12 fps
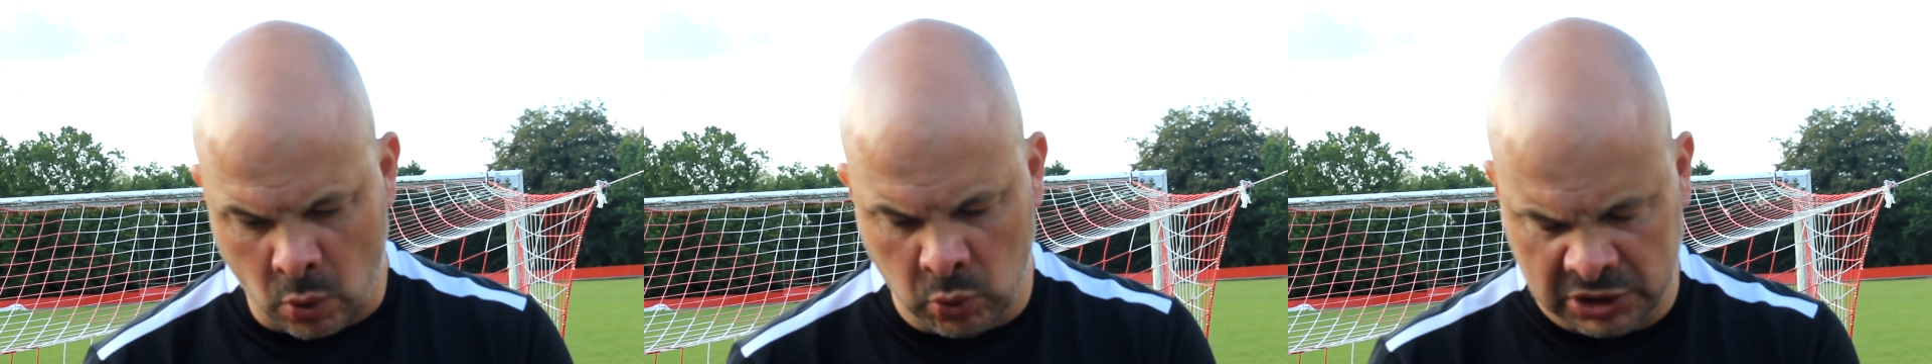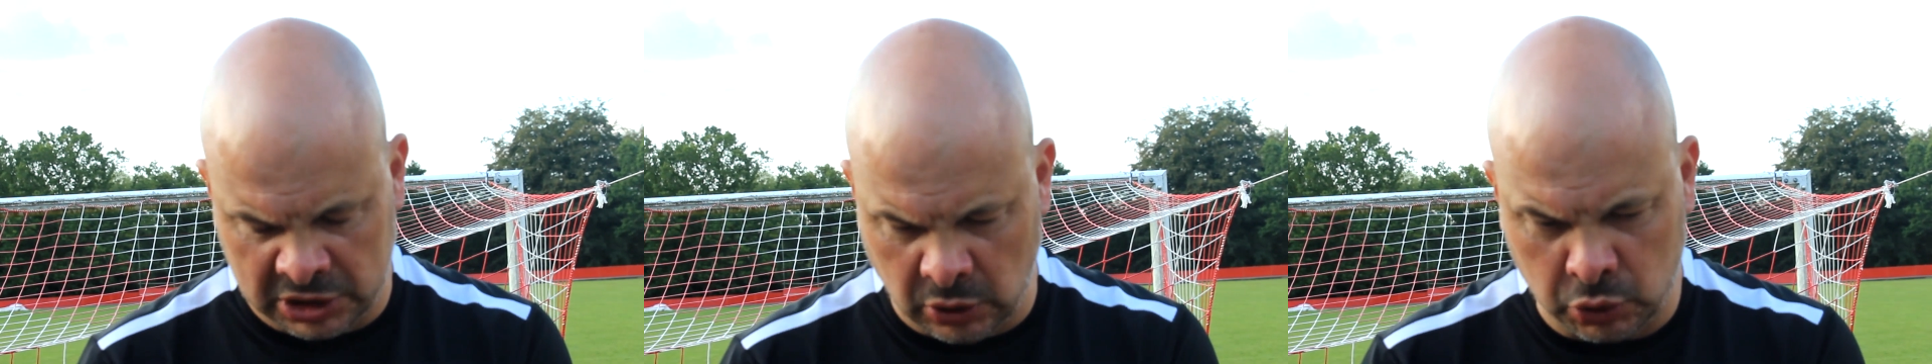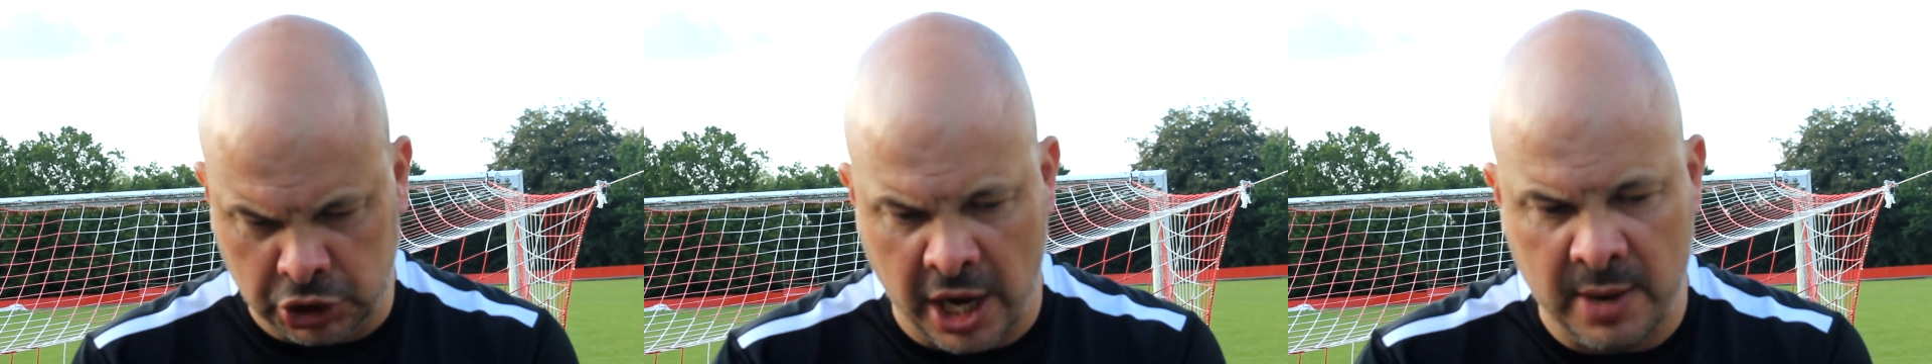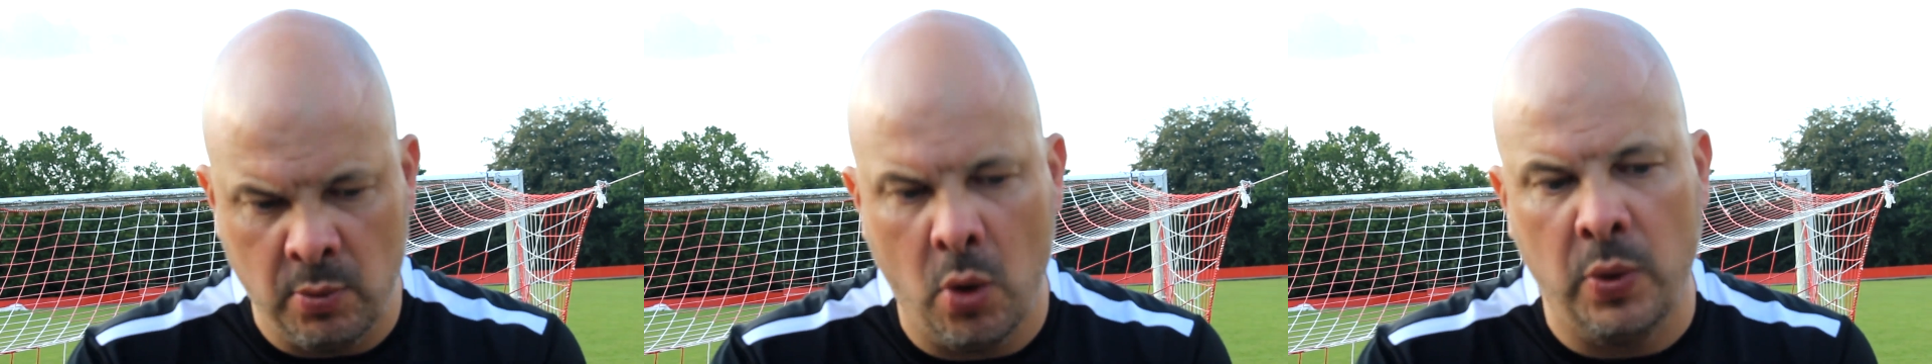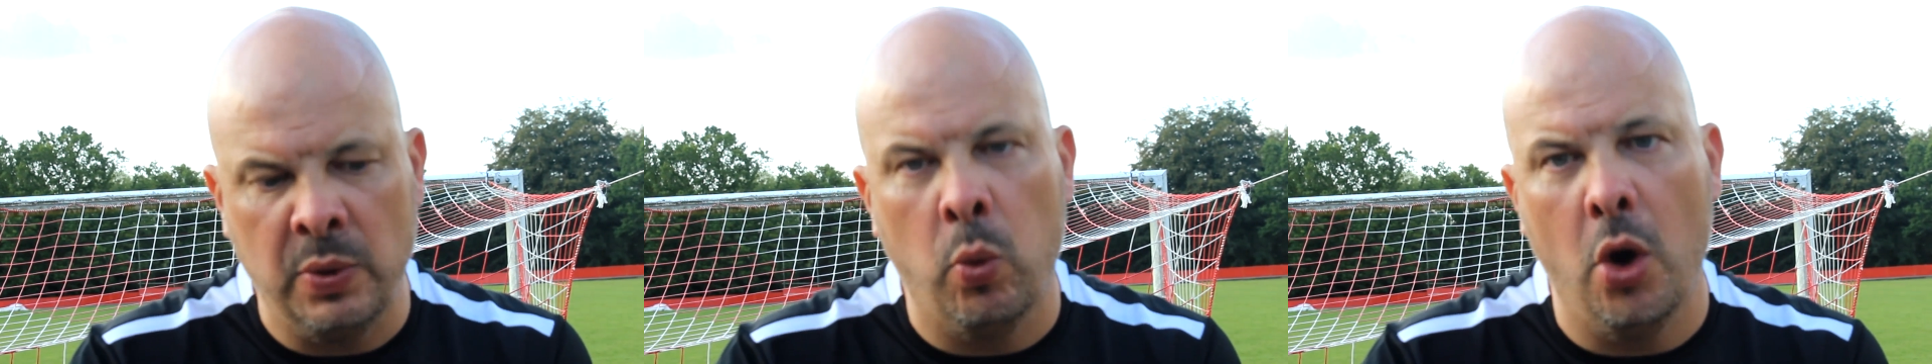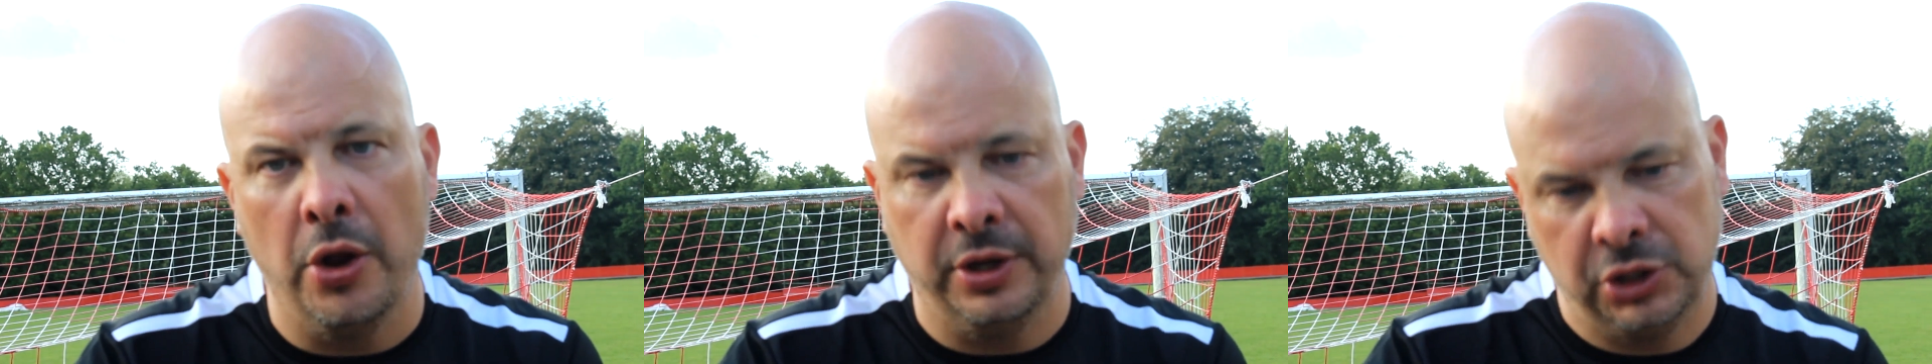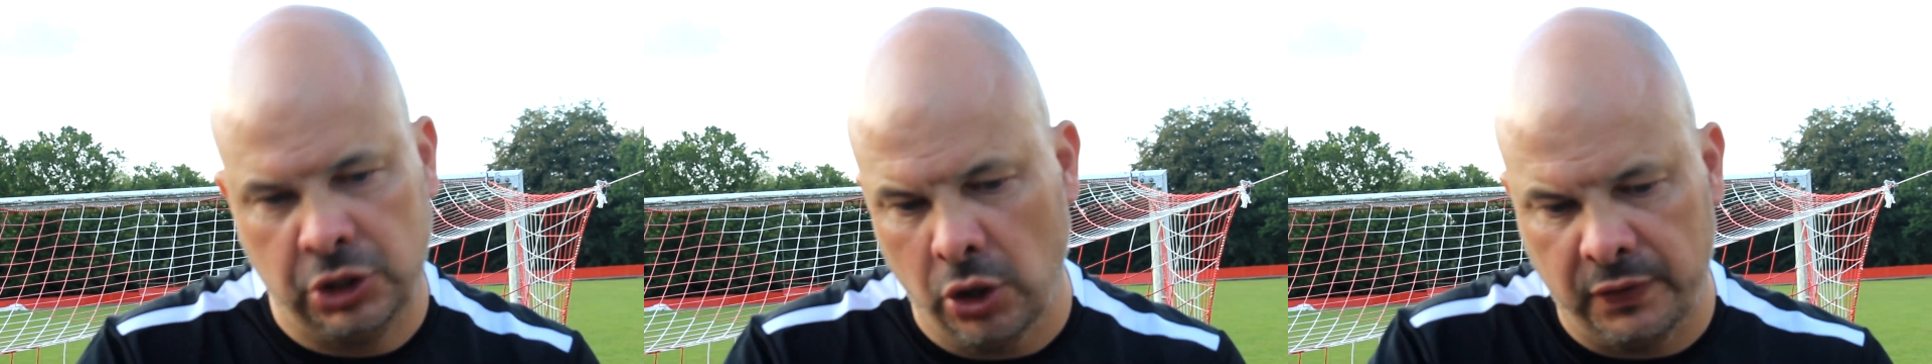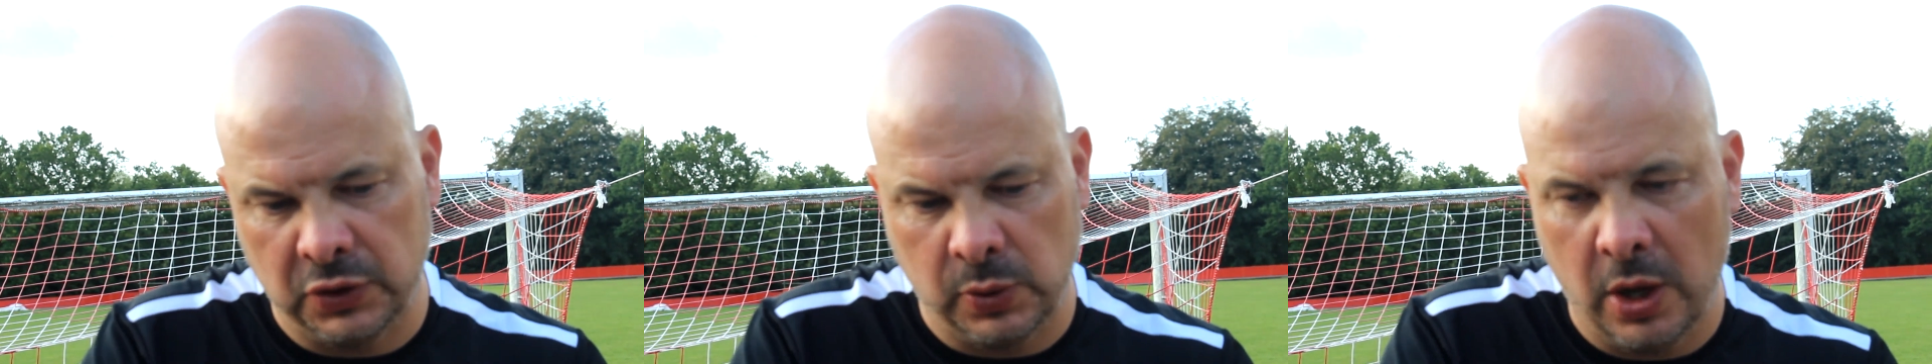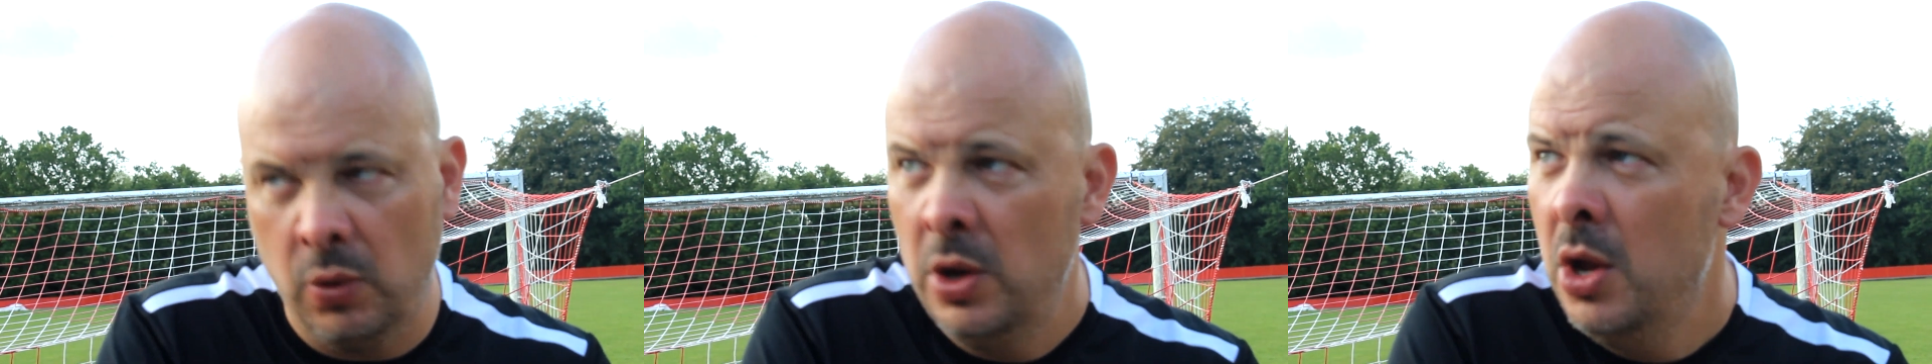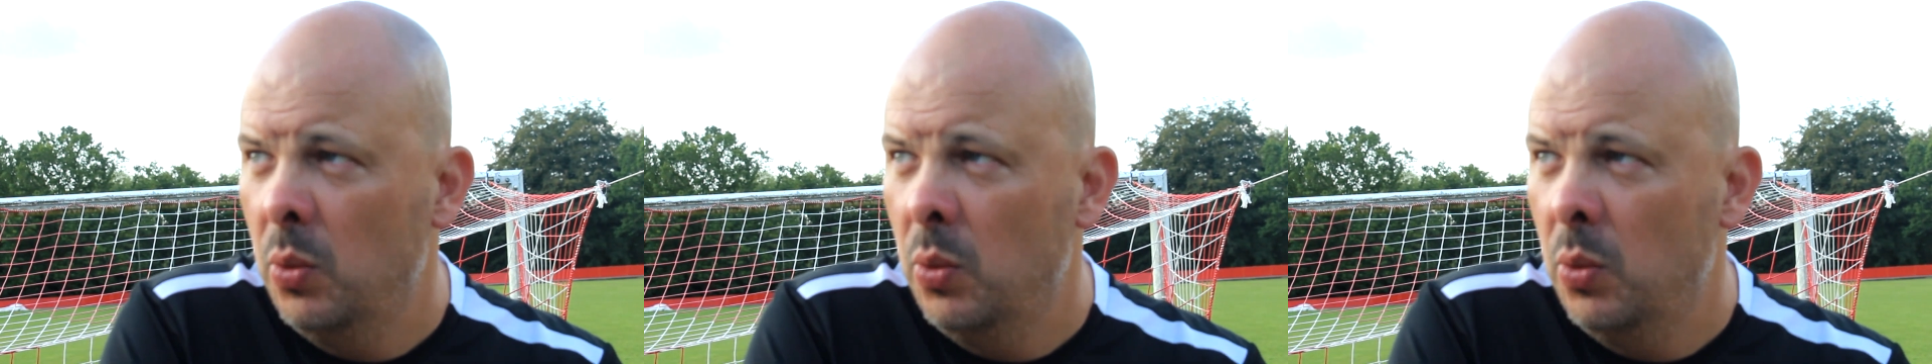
we're still showing him what we want. Joff as well.